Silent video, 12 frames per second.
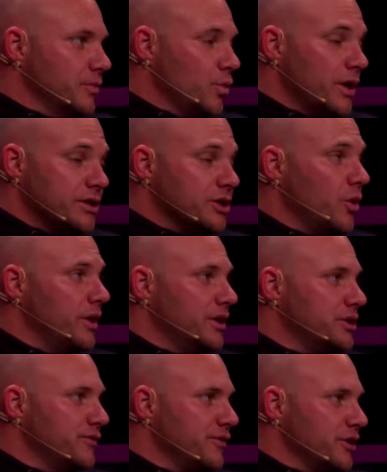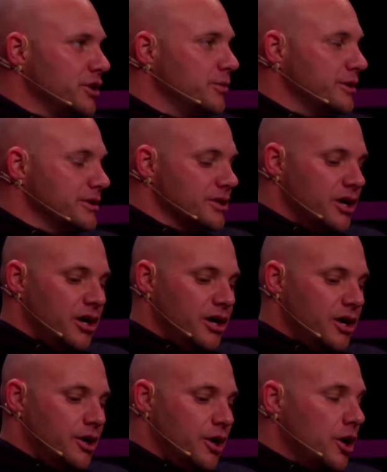what it's going to do for humans
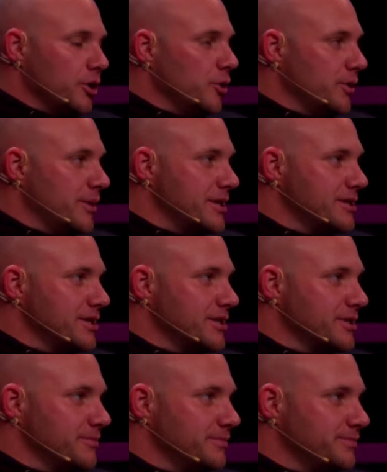on an ongoing basis.